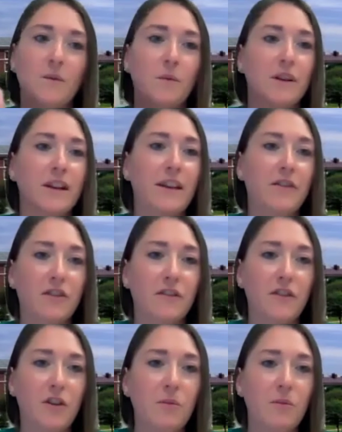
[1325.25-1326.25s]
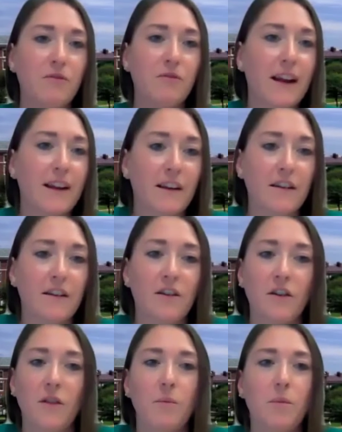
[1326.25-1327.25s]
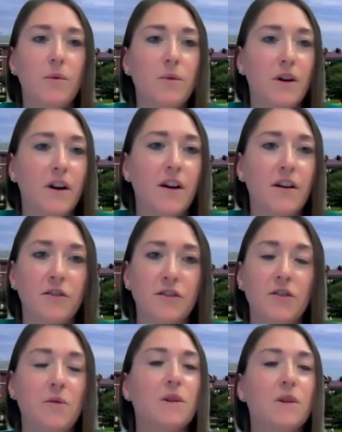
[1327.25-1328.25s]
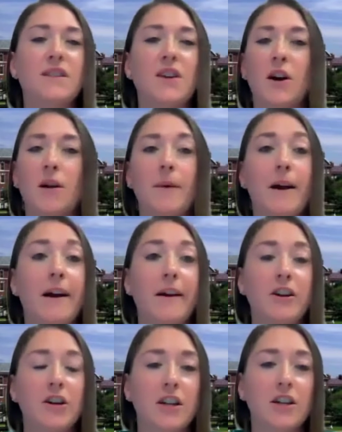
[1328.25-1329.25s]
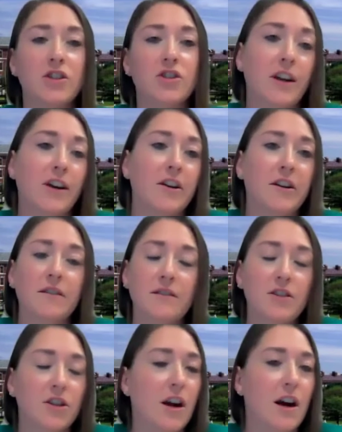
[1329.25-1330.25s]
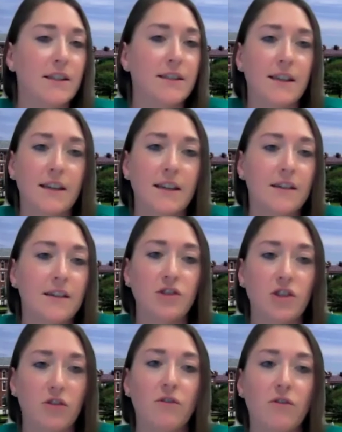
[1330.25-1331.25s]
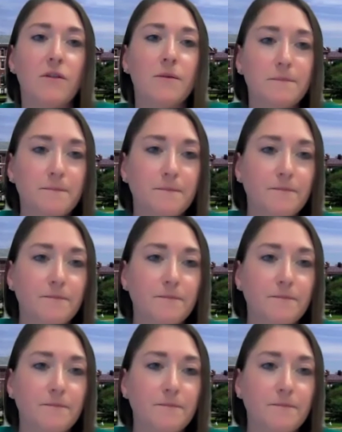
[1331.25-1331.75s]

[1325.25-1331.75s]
Will either of you be writing on the board, or do you want to talk about how you're going to share your content in general?